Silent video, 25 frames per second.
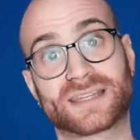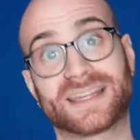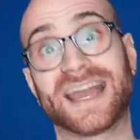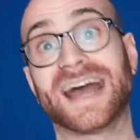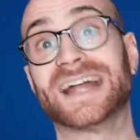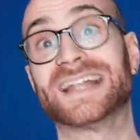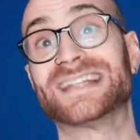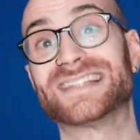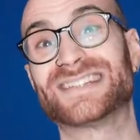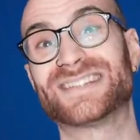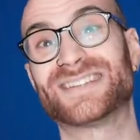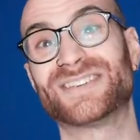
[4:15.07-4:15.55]

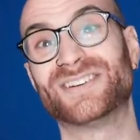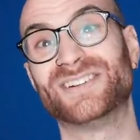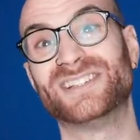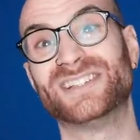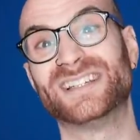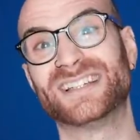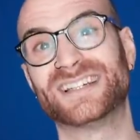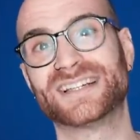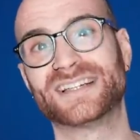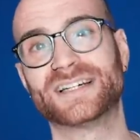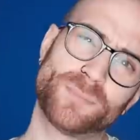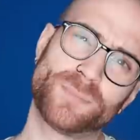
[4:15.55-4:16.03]

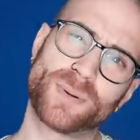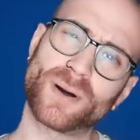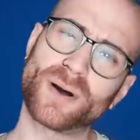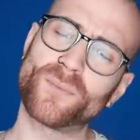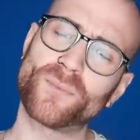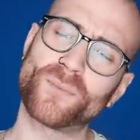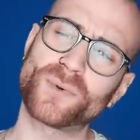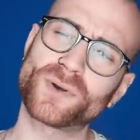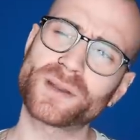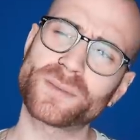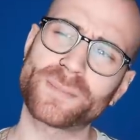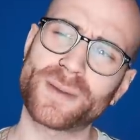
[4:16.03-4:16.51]
Cancelled.
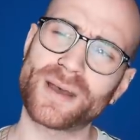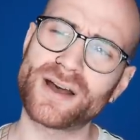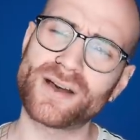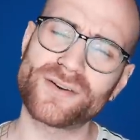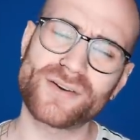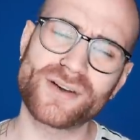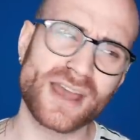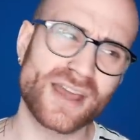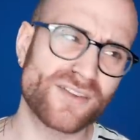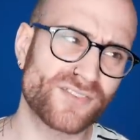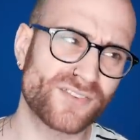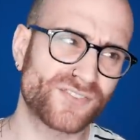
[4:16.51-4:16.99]
But what
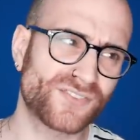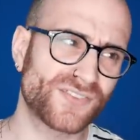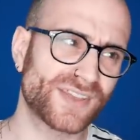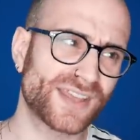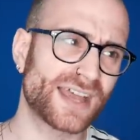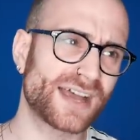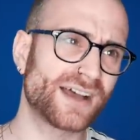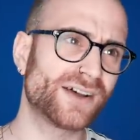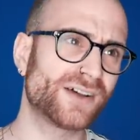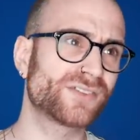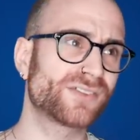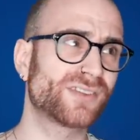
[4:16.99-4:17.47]
about everything
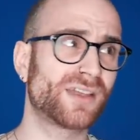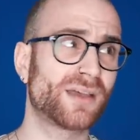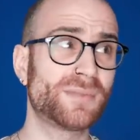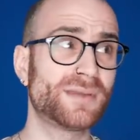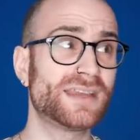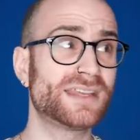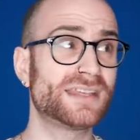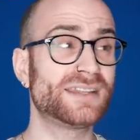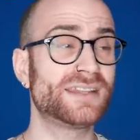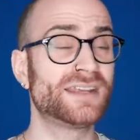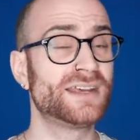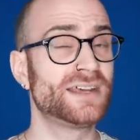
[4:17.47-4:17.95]
else? I
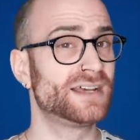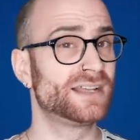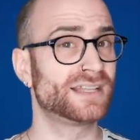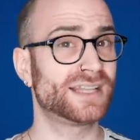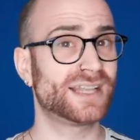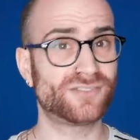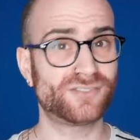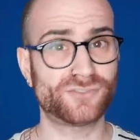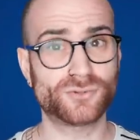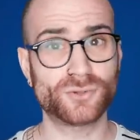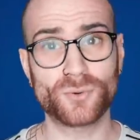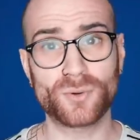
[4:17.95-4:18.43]
mean,
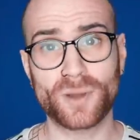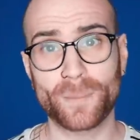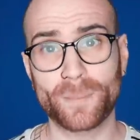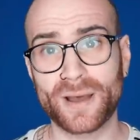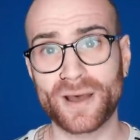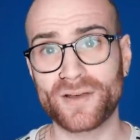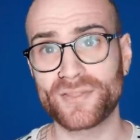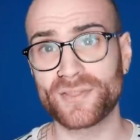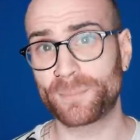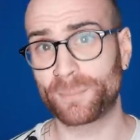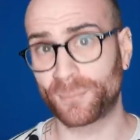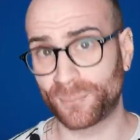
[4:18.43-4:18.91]
let's talk
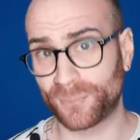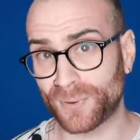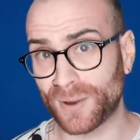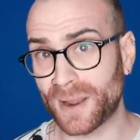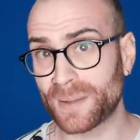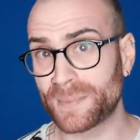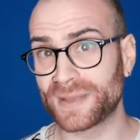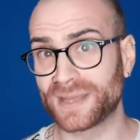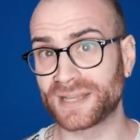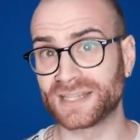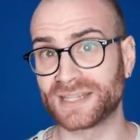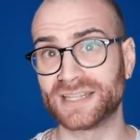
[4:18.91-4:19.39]
about the
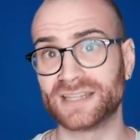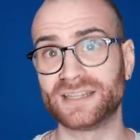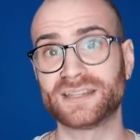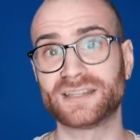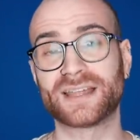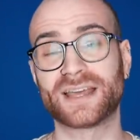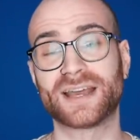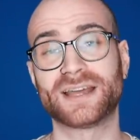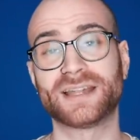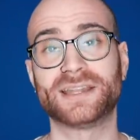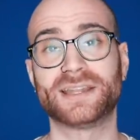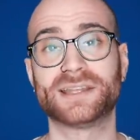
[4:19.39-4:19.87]
Premier League
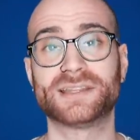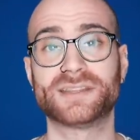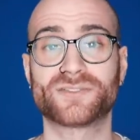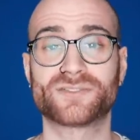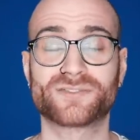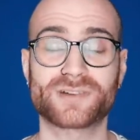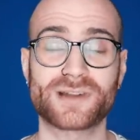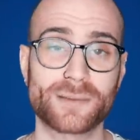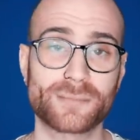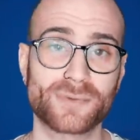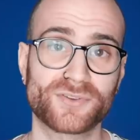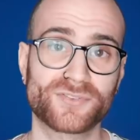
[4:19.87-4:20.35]
then and the
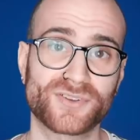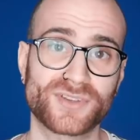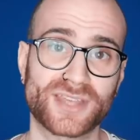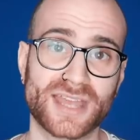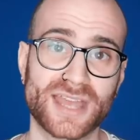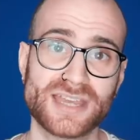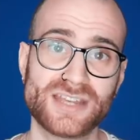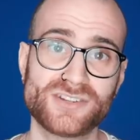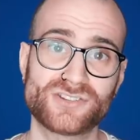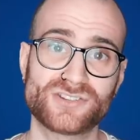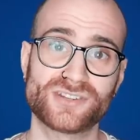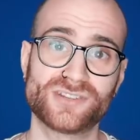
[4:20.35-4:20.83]

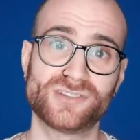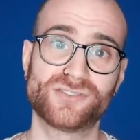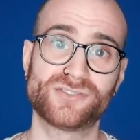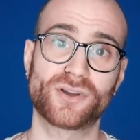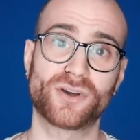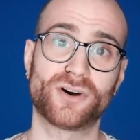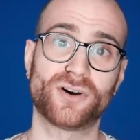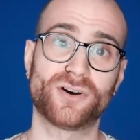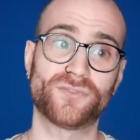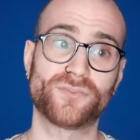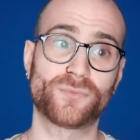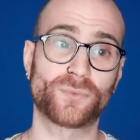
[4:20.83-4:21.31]
ramifications
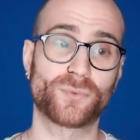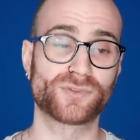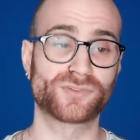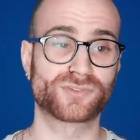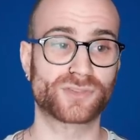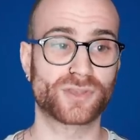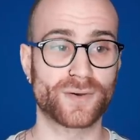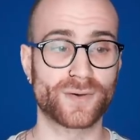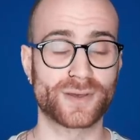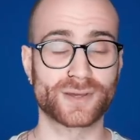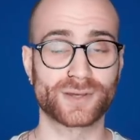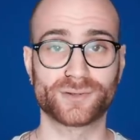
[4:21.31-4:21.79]
of what's
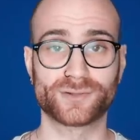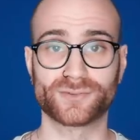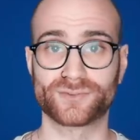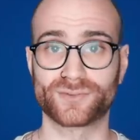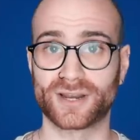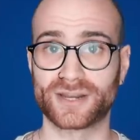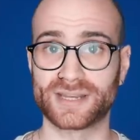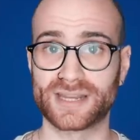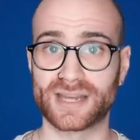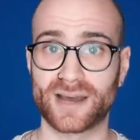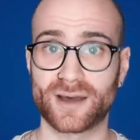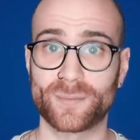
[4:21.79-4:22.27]
going on
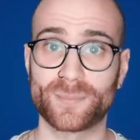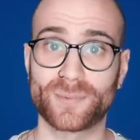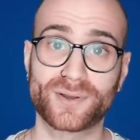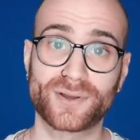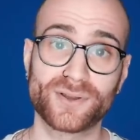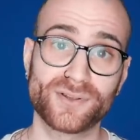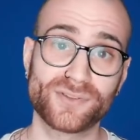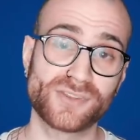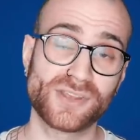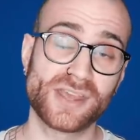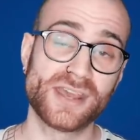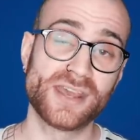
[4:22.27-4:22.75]
right now,
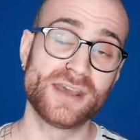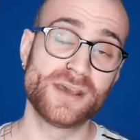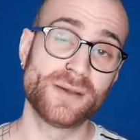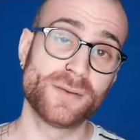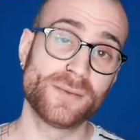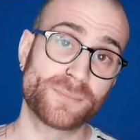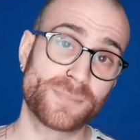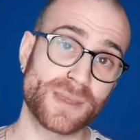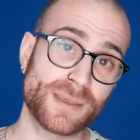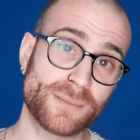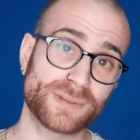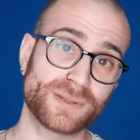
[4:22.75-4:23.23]
because
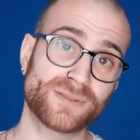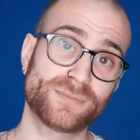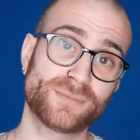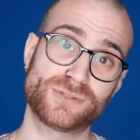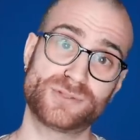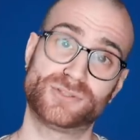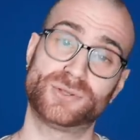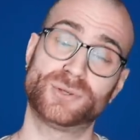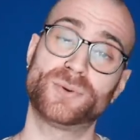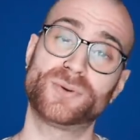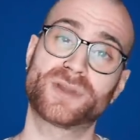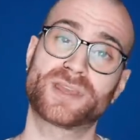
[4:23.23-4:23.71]
people have
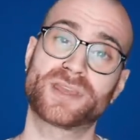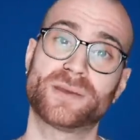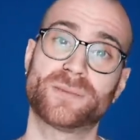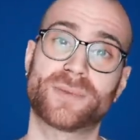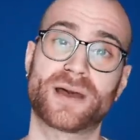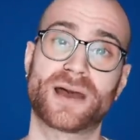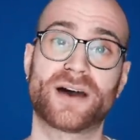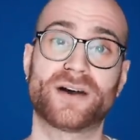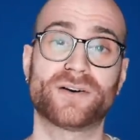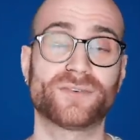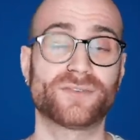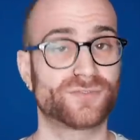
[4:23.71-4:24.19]
been talking
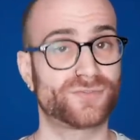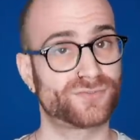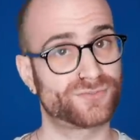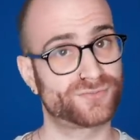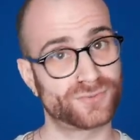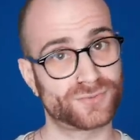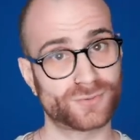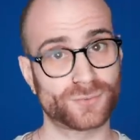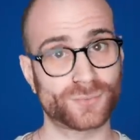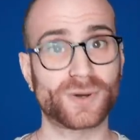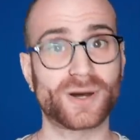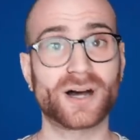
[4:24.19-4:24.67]
about
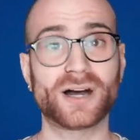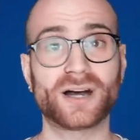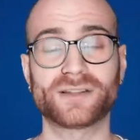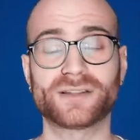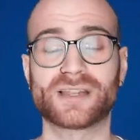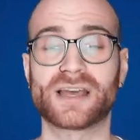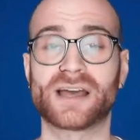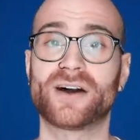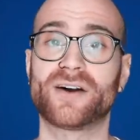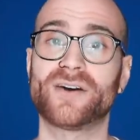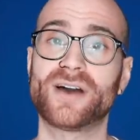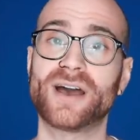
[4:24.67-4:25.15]
for a while
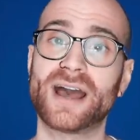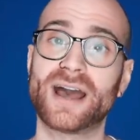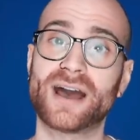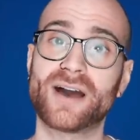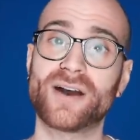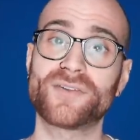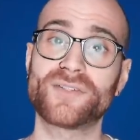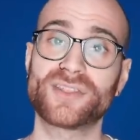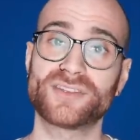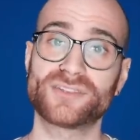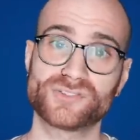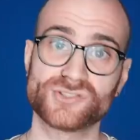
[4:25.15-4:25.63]
now
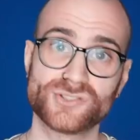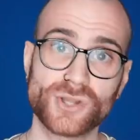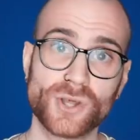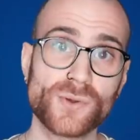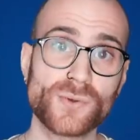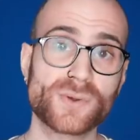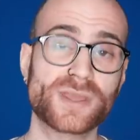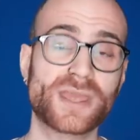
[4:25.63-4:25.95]
how there's no